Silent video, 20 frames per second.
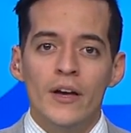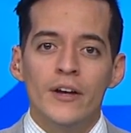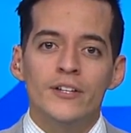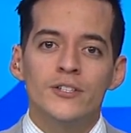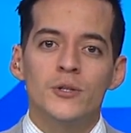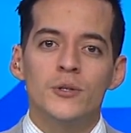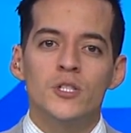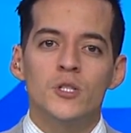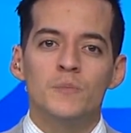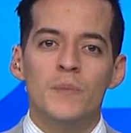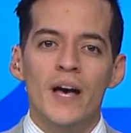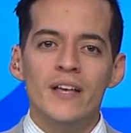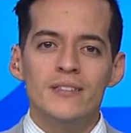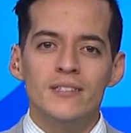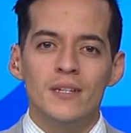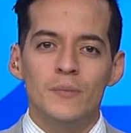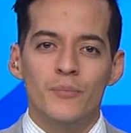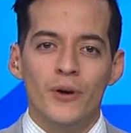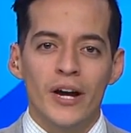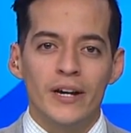So it's best
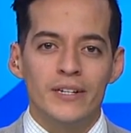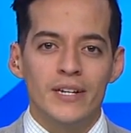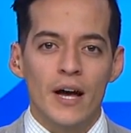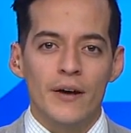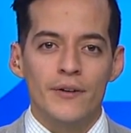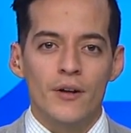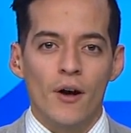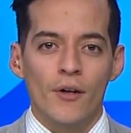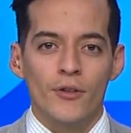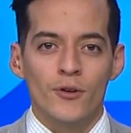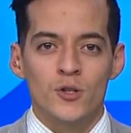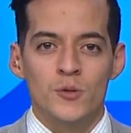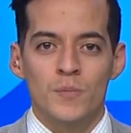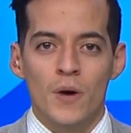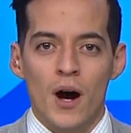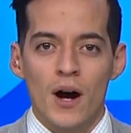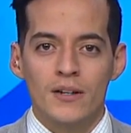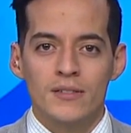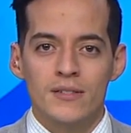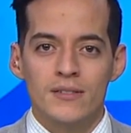to break down all those
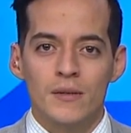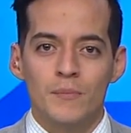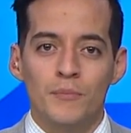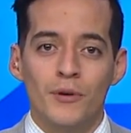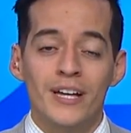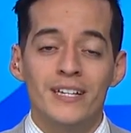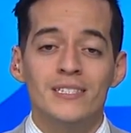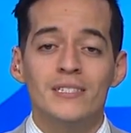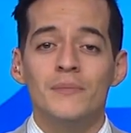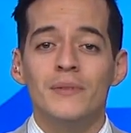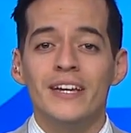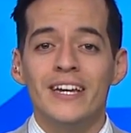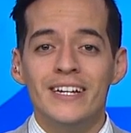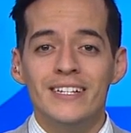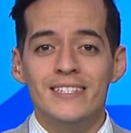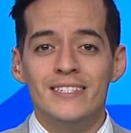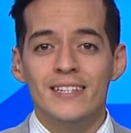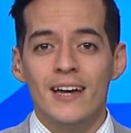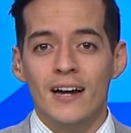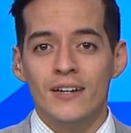boxes and place them
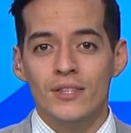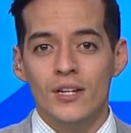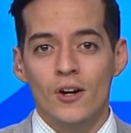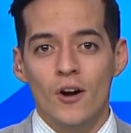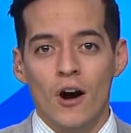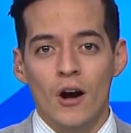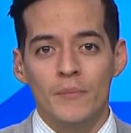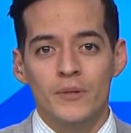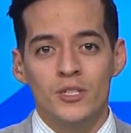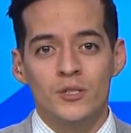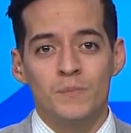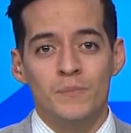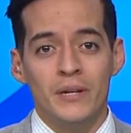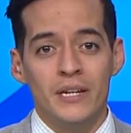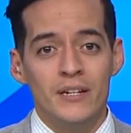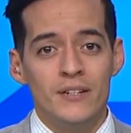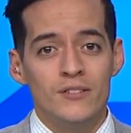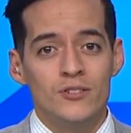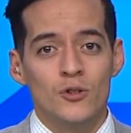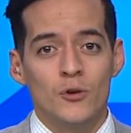inside the garbage
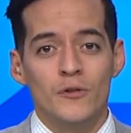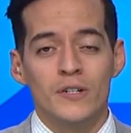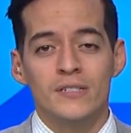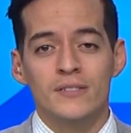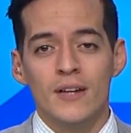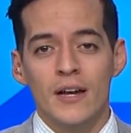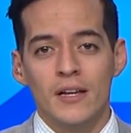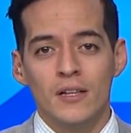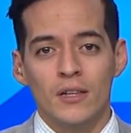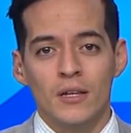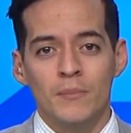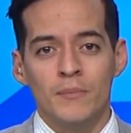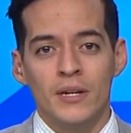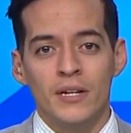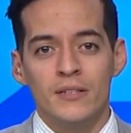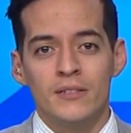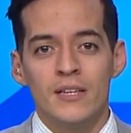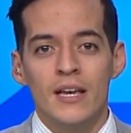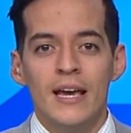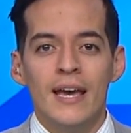bins or recycling
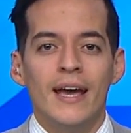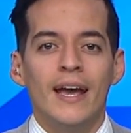bins